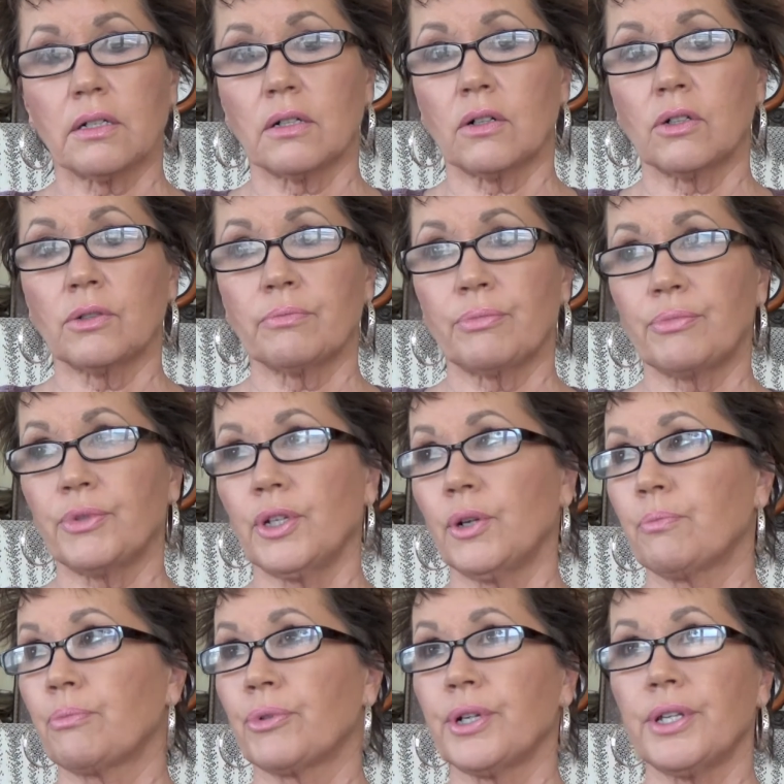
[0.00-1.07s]
or you
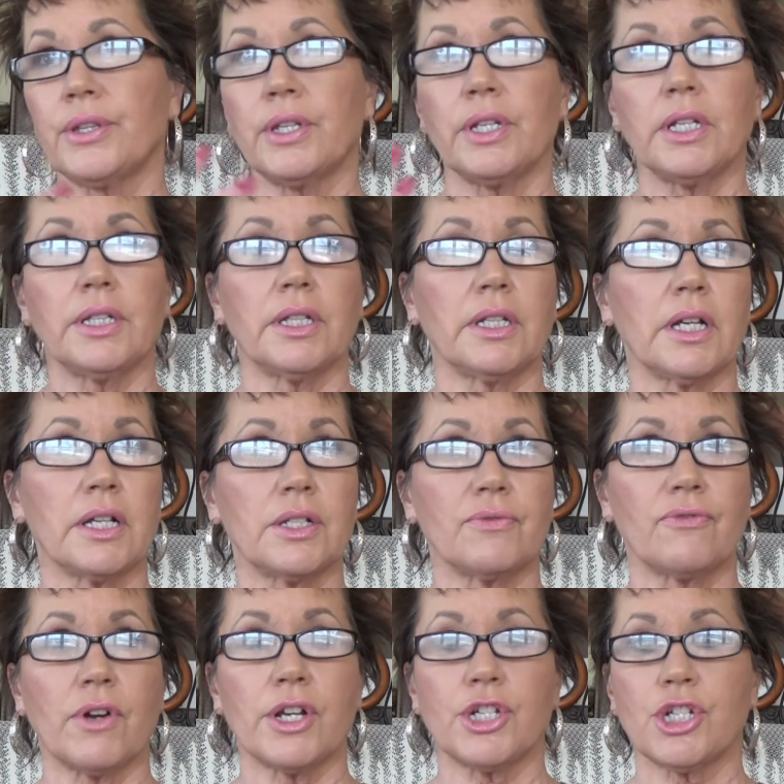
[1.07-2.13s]
know breathing in the nice
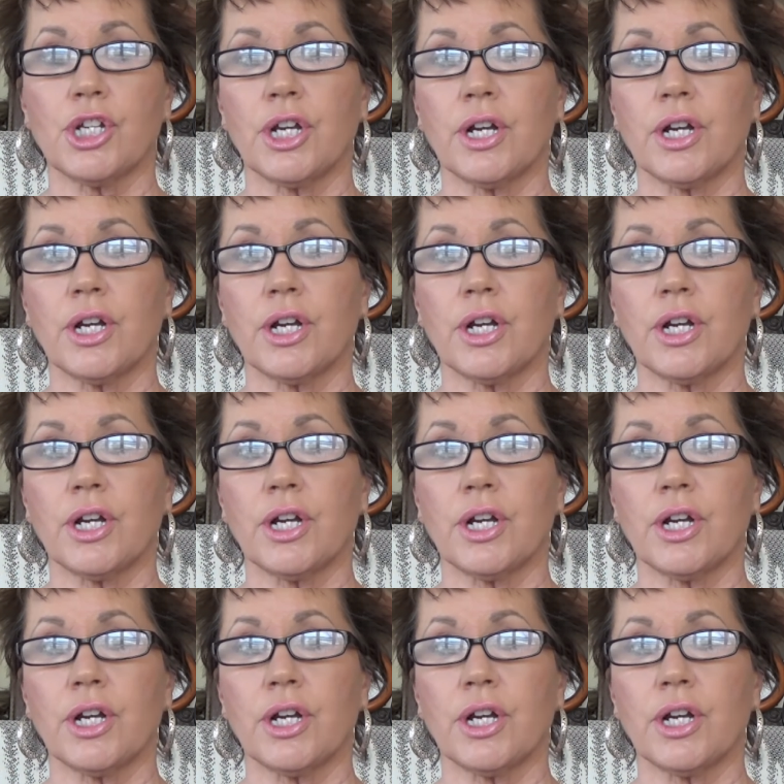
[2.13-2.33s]
fresh